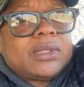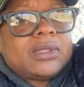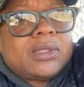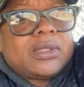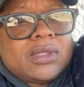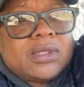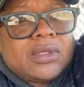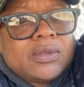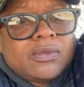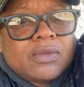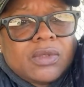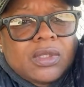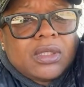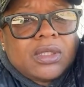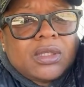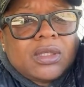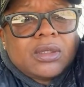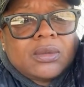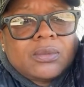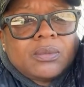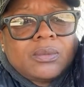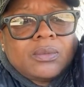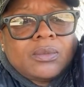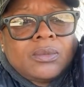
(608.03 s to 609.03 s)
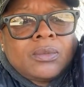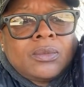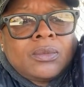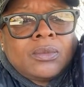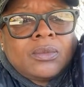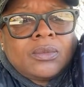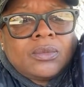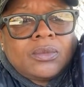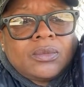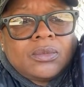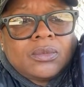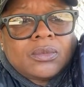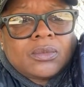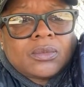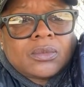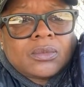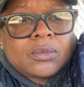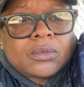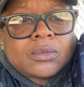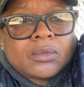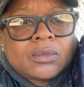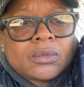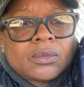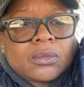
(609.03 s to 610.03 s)

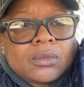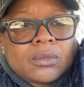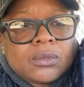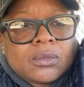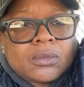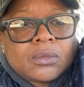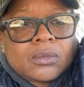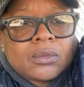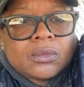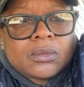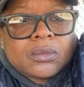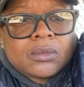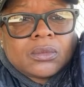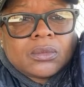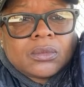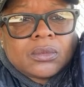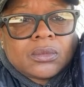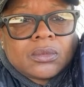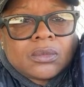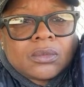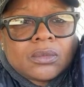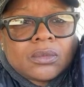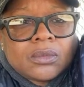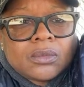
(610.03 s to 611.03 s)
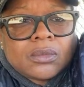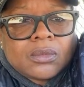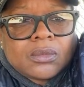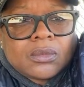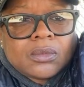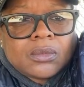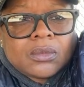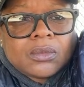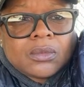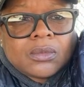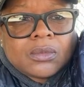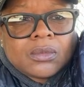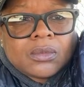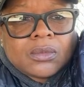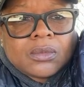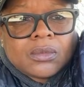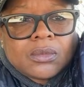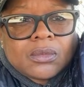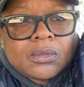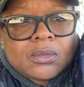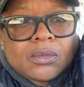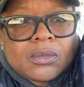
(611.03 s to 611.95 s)
[no speech]